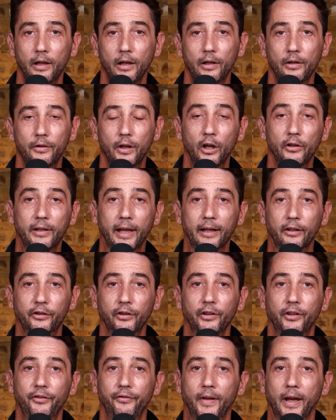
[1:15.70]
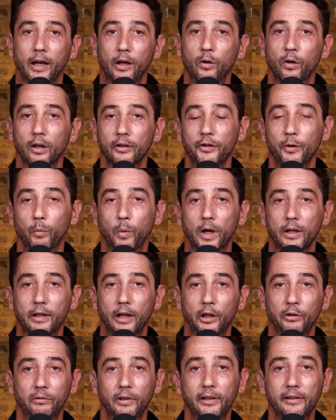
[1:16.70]
Those actions fell on the
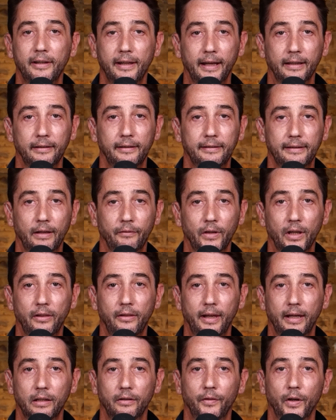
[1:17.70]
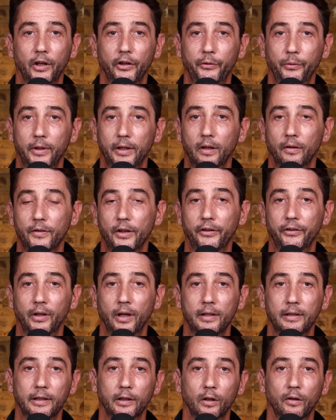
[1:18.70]
107th anniversary of the
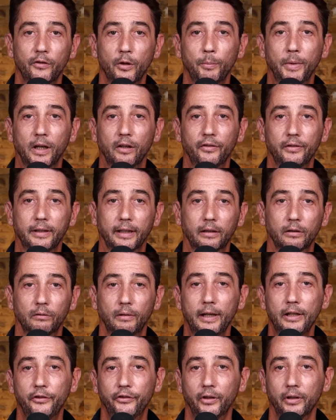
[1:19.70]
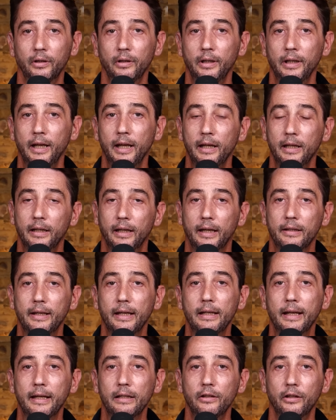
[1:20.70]
signing of the Balfour Declaration, and they
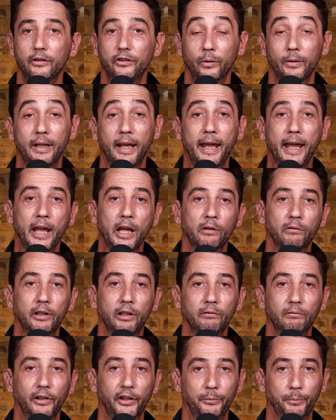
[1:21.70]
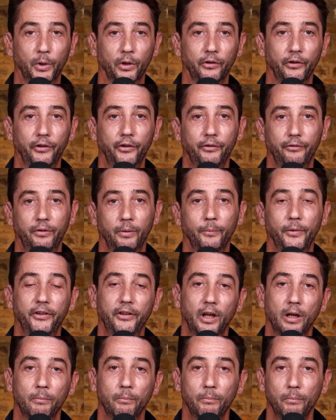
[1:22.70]
led to an angry response from
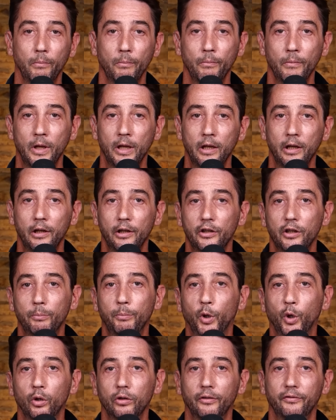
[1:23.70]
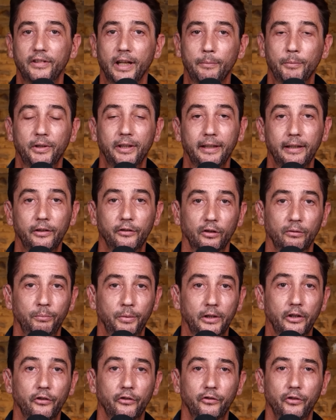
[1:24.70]
some. The Board of Deputies of
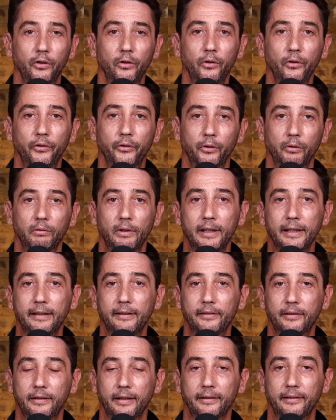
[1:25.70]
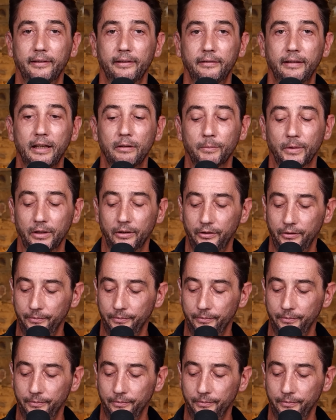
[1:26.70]
British Jews released this statement.